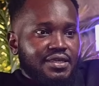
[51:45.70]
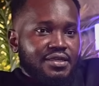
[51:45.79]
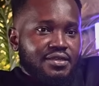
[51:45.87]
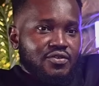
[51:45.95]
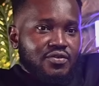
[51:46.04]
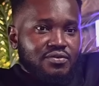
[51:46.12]

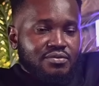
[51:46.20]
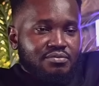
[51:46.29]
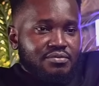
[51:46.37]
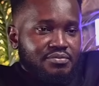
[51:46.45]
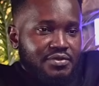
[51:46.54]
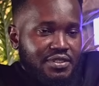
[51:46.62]
you know,
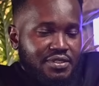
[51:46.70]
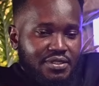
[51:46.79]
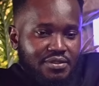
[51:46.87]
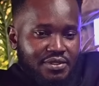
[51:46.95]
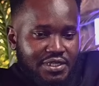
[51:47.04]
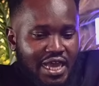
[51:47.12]

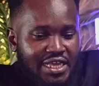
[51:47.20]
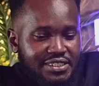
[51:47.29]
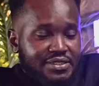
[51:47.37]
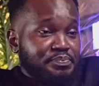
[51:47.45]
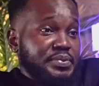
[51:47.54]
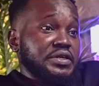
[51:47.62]
he has
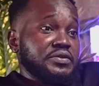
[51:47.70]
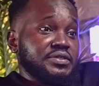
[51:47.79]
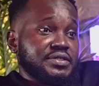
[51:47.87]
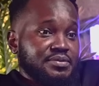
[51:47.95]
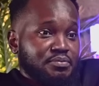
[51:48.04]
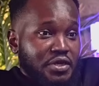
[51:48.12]
his
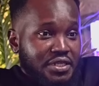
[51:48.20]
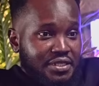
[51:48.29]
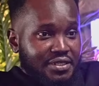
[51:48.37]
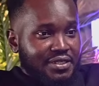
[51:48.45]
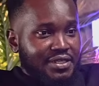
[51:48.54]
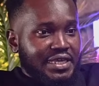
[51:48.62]
bills,
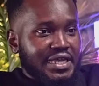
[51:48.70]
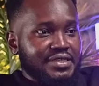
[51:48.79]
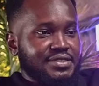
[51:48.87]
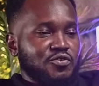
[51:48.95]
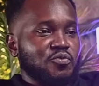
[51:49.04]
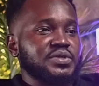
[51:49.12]
money,
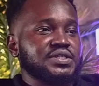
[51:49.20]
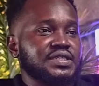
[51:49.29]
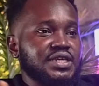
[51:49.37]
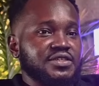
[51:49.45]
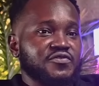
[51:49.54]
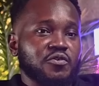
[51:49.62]
Gates. He opens
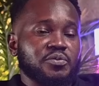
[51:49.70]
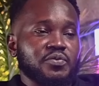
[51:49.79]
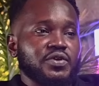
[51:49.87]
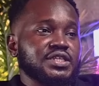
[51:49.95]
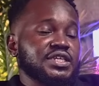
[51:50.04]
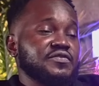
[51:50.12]
gates for
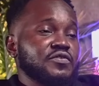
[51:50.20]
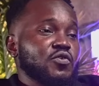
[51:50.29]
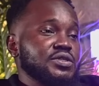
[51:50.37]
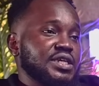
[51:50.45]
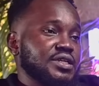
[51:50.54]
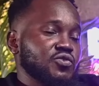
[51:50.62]
people. He didn't
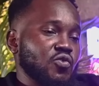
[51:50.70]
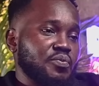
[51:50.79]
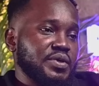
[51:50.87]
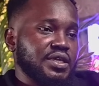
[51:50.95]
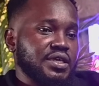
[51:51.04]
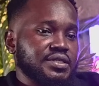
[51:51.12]
even just
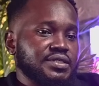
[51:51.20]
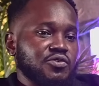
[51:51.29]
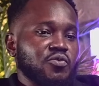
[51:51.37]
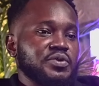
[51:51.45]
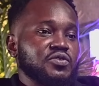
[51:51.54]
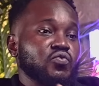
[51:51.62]
open gates, he
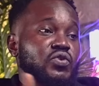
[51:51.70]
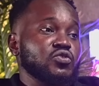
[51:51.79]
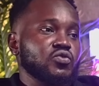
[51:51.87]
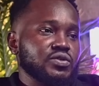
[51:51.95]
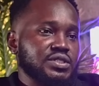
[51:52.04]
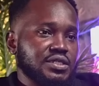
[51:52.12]
opened
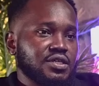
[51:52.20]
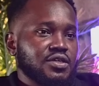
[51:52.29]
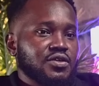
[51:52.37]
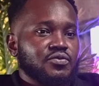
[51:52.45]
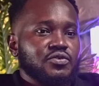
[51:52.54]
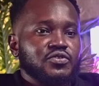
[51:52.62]
Windows.
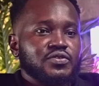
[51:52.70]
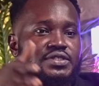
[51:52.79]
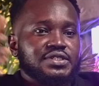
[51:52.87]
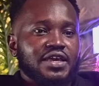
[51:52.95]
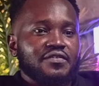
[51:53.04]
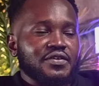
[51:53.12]
Yeah. Windows
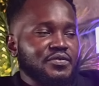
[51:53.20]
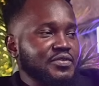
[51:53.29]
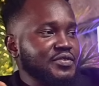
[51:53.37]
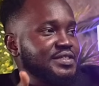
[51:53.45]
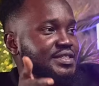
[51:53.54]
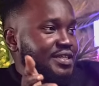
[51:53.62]
7,
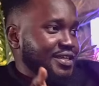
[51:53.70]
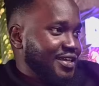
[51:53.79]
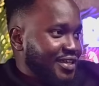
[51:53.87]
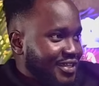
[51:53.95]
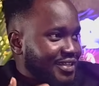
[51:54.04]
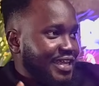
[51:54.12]
Windows 8.